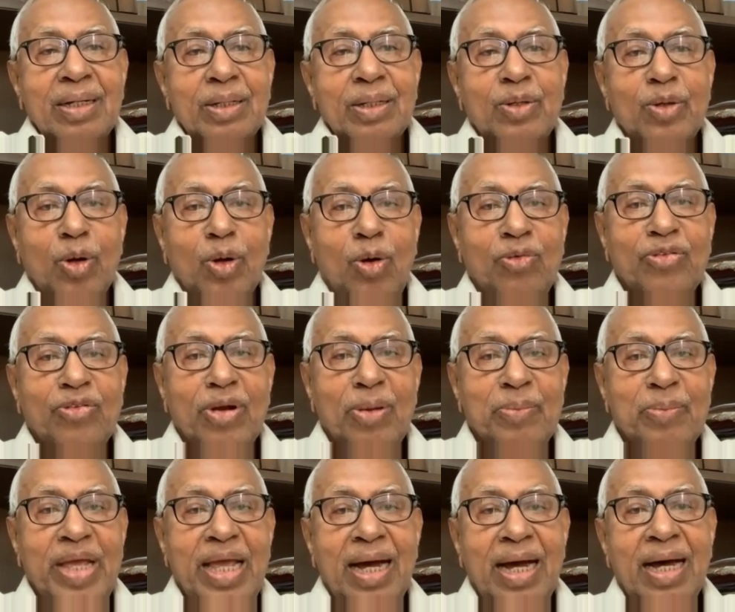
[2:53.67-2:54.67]
grow
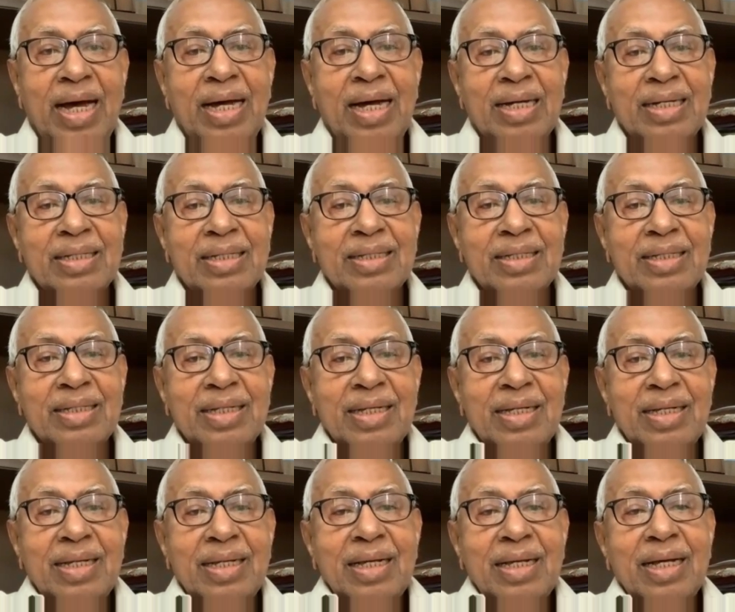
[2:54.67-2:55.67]
from here
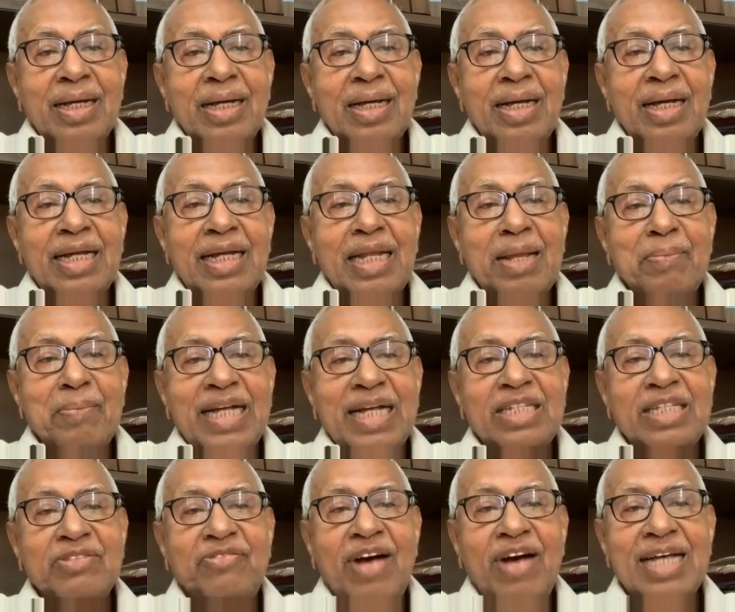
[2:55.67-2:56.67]
at a
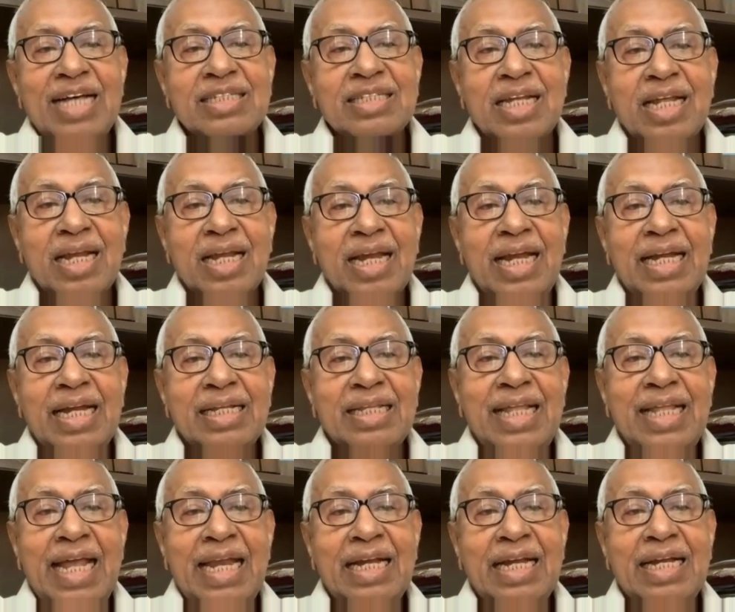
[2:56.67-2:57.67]
much faster rate
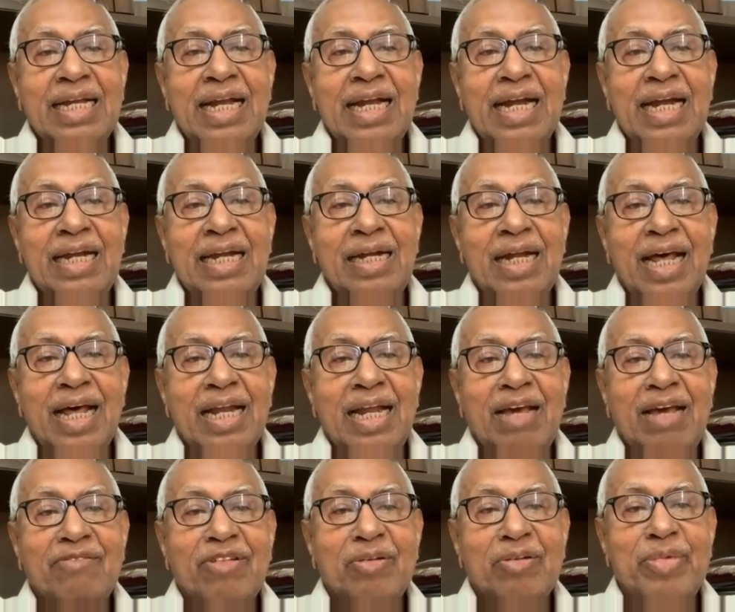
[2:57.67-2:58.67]
than it had done
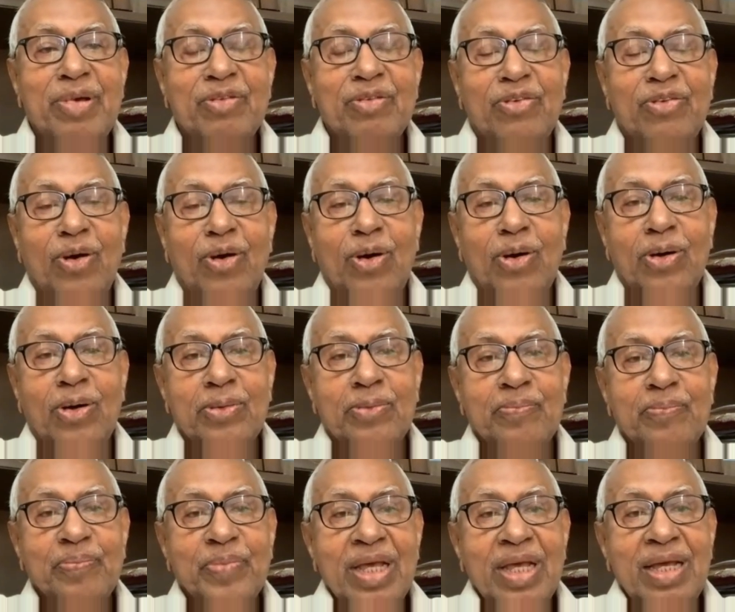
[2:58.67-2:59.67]
ever before,
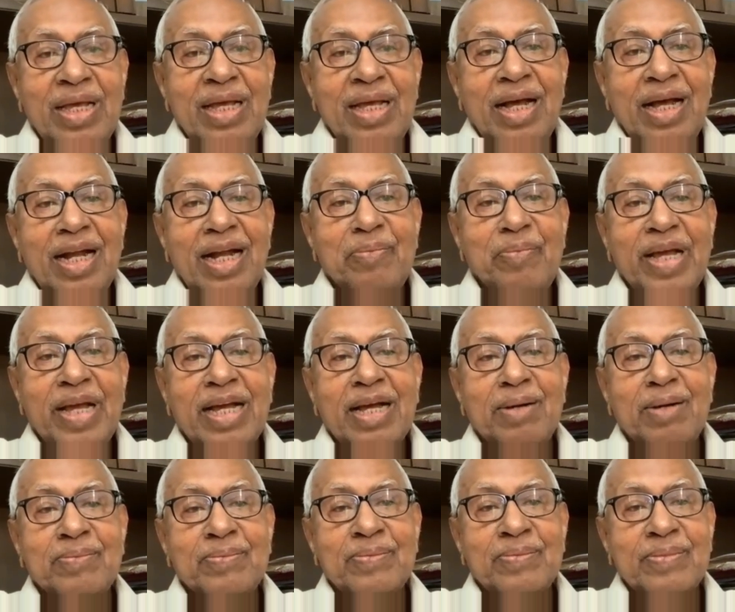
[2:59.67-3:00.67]
and
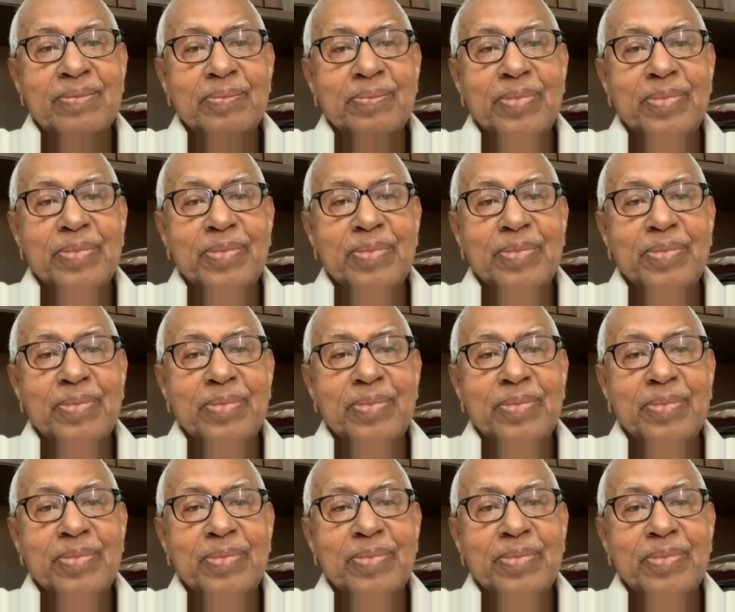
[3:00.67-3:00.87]
become